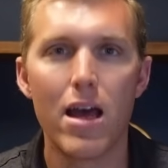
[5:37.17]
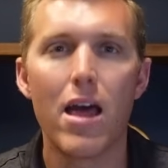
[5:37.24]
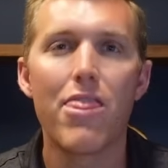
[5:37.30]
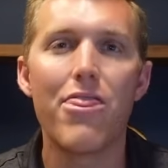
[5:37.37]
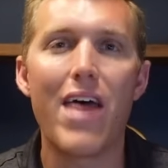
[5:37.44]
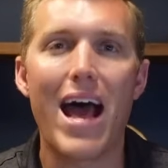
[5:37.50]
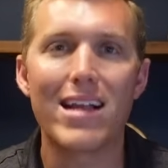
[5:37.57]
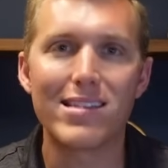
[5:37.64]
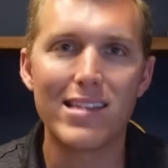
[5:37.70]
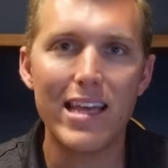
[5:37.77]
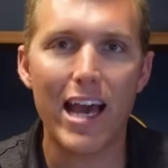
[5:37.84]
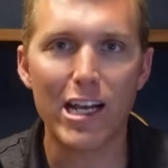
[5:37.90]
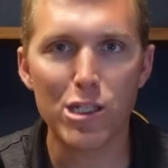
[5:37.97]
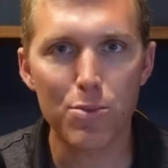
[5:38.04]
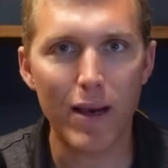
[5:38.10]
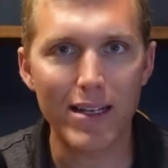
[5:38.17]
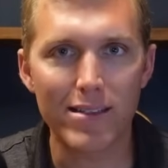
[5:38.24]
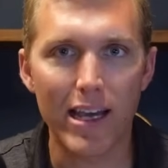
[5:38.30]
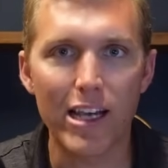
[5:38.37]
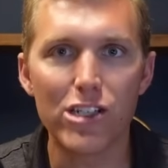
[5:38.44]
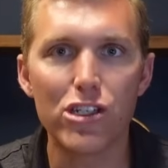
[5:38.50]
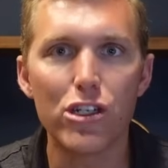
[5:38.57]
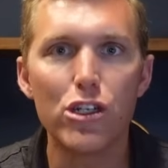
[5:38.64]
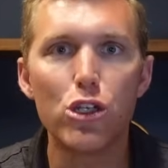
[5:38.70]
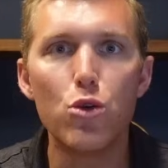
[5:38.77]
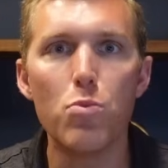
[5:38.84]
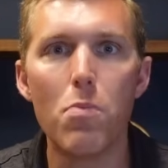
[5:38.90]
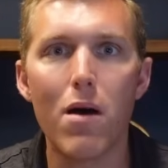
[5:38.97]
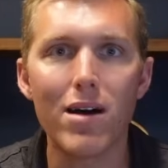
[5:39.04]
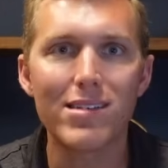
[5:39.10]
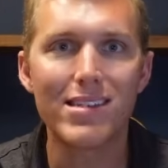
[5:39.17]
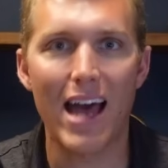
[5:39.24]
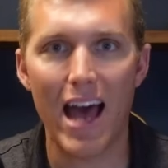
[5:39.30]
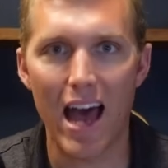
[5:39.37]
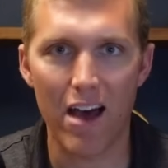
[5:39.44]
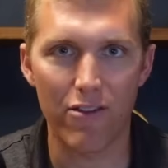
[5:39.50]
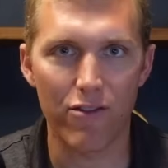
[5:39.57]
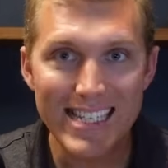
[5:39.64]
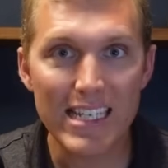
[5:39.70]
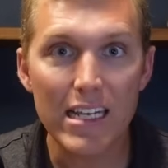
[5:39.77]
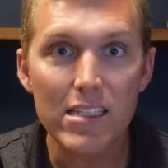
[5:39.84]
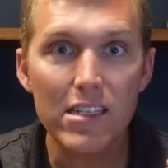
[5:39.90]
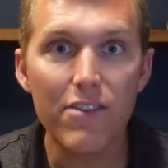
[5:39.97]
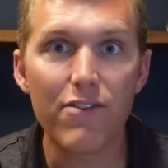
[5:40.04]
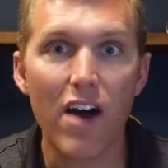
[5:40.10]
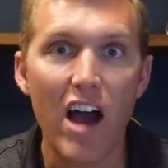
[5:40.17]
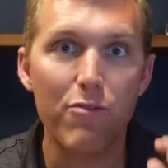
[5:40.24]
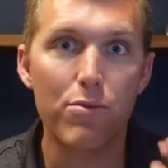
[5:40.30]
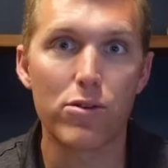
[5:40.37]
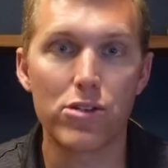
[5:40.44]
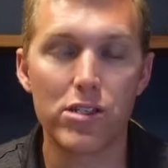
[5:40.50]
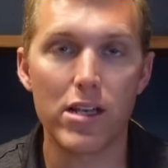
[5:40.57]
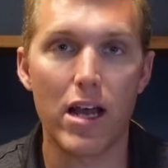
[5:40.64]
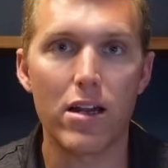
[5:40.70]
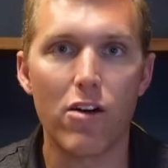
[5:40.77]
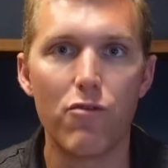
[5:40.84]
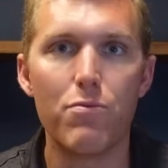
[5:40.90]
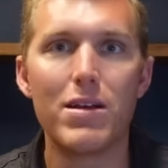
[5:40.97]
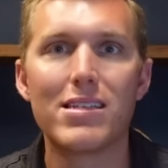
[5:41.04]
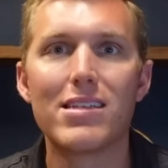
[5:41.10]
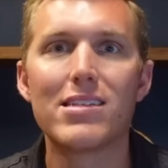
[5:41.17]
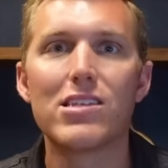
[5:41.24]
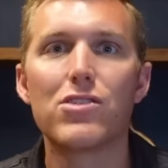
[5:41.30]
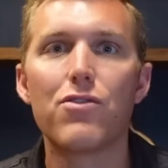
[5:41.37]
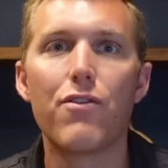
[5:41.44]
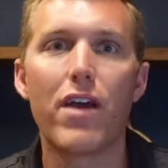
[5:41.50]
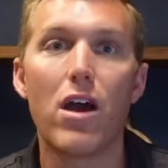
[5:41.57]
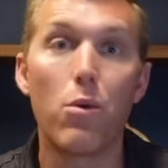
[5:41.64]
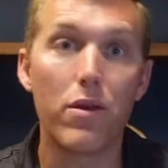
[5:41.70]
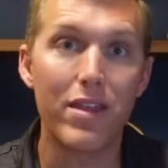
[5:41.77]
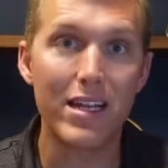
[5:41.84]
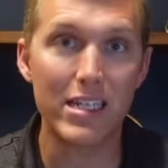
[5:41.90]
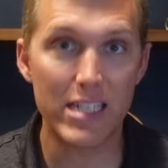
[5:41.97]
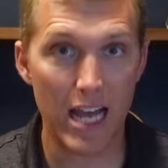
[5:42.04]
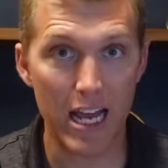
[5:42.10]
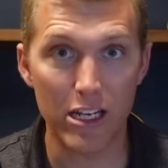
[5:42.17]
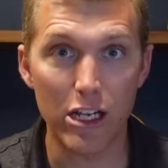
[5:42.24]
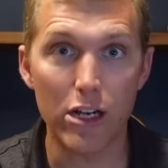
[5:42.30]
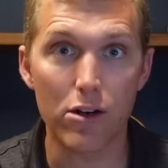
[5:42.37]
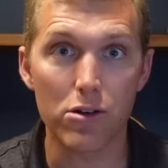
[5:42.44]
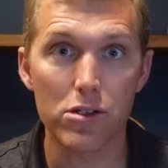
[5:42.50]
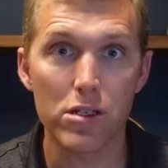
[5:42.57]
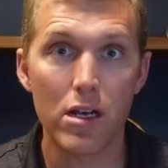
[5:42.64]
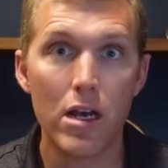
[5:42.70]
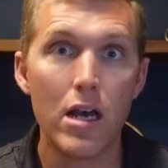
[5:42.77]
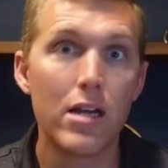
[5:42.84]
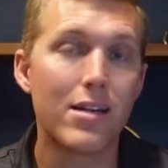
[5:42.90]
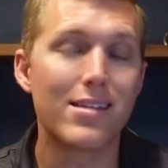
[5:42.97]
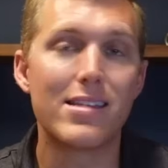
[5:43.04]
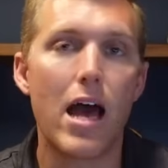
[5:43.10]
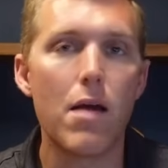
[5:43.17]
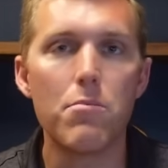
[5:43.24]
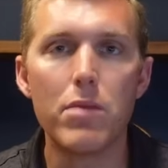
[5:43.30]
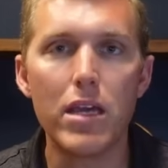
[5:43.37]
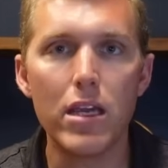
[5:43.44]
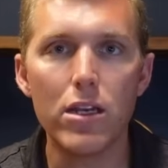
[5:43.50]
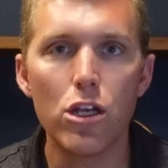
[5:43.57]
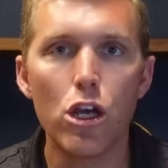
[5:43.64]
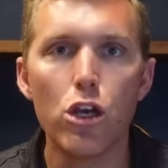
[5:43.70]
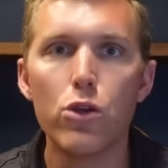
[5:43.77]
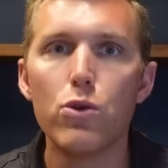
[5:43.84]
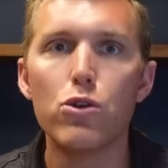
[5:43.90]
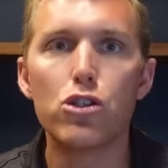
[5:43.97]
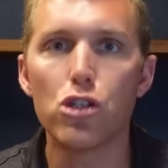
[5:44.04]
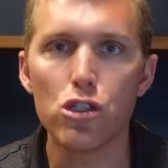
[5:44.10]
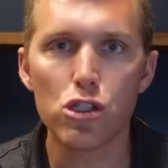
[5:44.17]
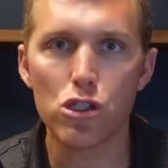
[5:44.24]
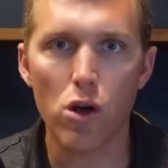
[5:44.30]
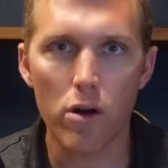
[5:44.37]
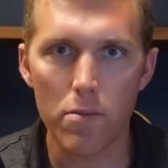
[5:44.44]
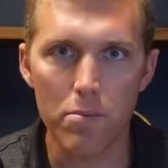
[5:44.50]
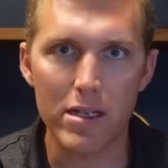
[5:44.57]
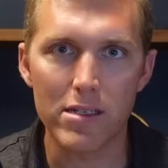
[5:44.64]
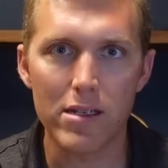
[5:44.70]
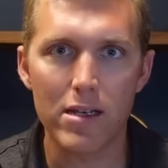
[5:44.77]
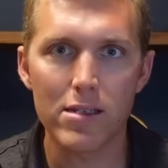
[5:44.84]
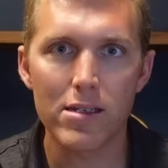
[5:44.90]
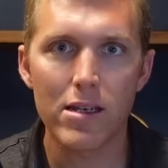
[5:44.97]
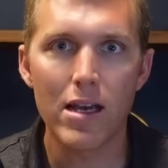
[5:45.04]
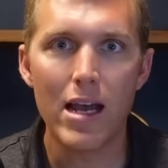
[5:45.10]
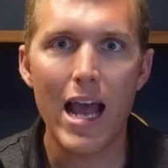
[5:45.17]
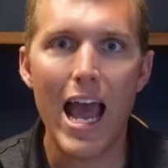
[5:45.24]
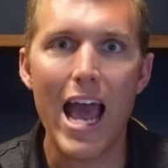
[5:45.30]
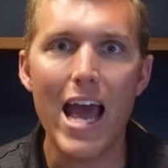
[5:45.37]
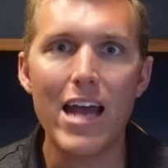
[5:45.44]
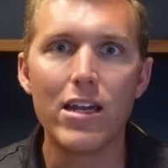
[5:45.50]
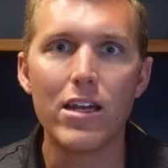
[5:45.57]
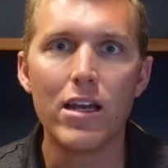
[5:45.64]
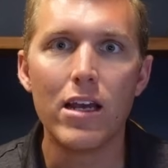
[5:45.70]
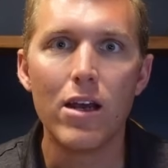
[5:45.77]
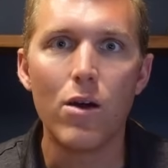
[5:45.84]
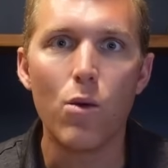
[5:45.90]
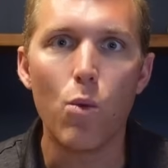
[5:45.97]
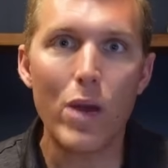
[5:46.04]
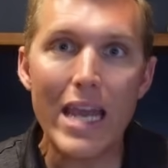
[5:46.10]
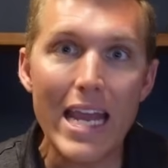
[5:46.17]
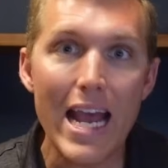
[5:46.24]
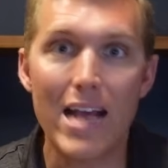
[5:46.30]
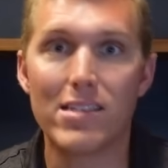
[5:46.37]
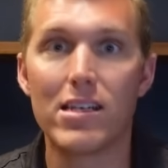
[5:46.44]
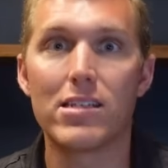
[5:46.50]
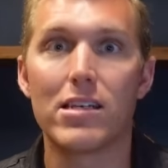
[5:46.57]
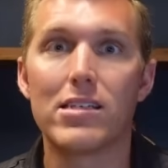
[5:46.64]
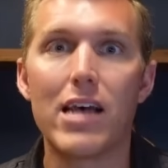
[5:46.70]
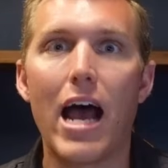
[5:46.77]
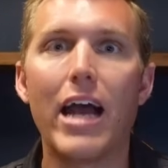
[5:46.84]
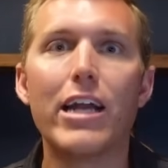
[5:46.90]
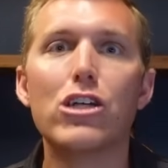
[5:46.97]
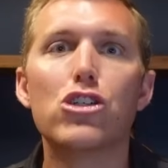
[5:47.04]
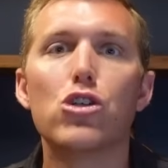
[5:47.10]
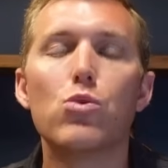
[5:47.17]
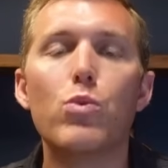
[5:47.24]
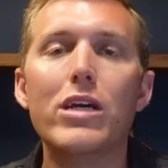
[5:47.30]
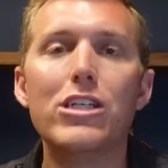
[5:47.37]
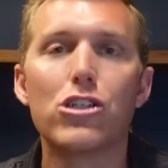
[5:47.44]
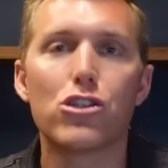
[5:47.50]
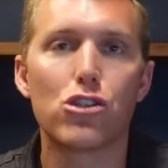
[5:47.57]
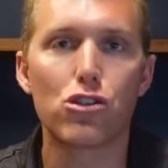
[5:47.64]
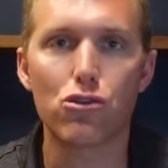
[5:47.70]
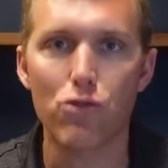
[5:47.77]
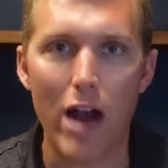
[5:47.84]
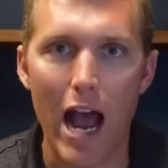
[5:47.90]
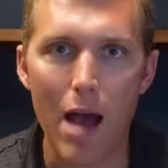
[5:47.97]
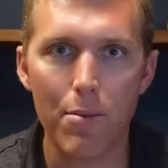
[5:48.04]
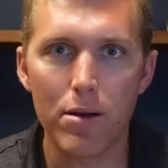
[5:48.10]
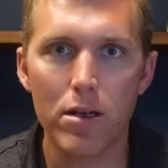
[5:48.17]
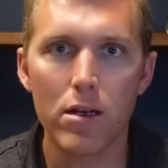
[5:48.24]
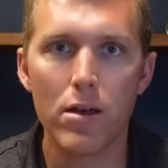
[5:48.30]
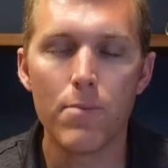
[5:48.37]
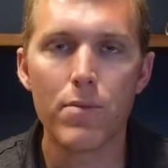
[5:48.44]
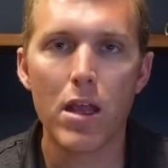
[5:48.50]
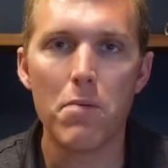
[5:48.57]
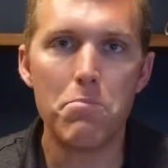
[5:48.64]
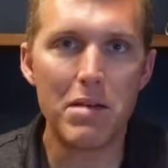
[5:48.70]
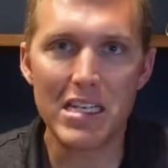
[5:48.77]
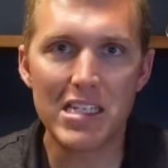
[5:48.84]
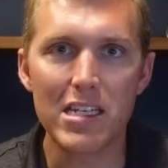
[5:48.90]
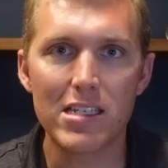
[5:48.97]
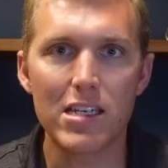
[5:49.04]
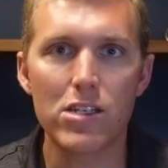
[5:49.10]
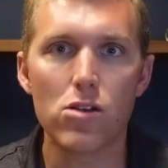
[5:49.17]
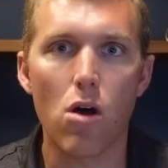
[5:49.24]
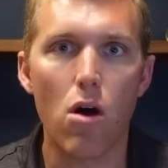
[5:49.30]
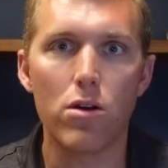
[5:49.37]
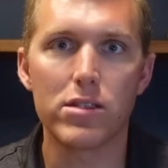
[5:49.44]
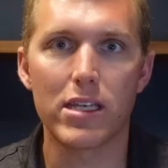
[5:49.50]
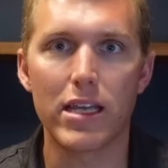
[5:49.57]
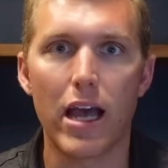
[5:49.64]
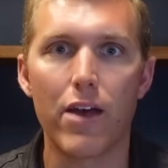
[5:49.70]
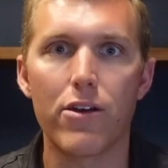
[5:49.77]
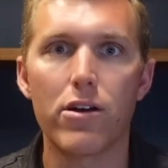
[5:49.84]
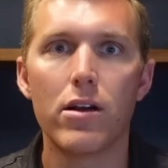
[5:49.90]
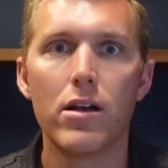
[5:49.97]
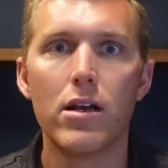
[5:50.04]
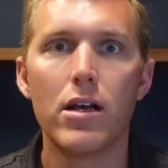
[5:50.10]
That's the expectation you must have. sixty-five percent of businesses fail within ten years. Does that mean you shouldn't start a business? And we as a society, should we just scrap businesses altogether?